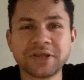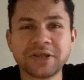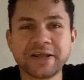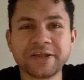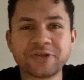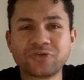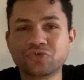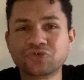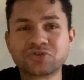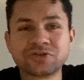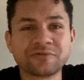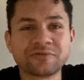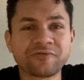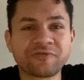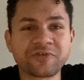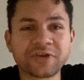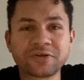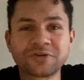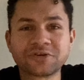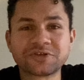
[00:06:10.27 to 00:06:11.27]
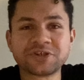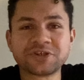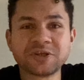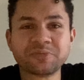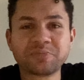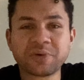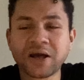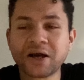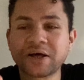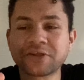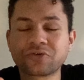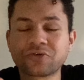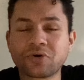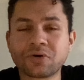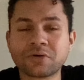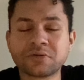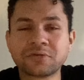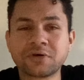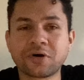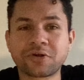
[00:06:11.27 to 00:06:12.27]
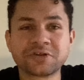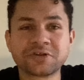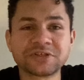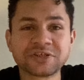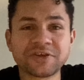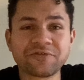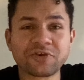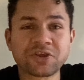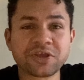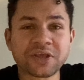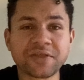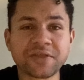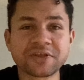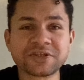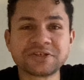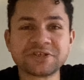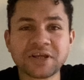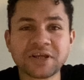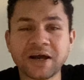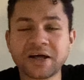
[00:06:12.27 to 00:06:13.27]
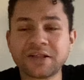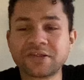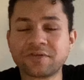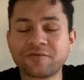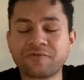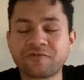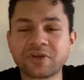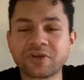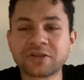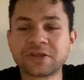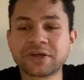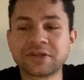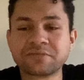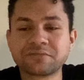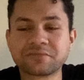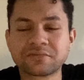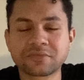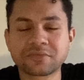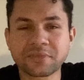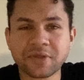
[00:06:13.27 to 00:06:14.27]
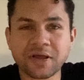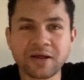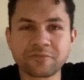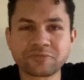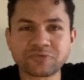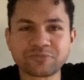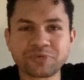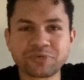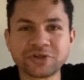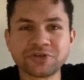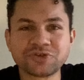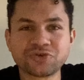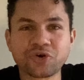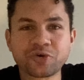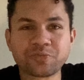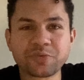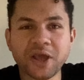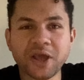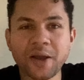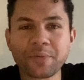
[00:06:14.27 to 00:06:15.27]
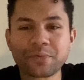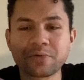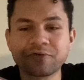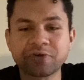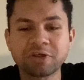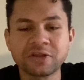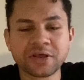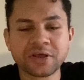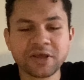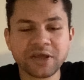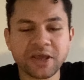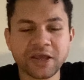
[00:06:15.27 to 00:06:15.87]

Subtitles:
It doesn't feel cheap at all. Honestly, if you can get this in your hand and feel it, I'm pretty sure I'd be happy with it.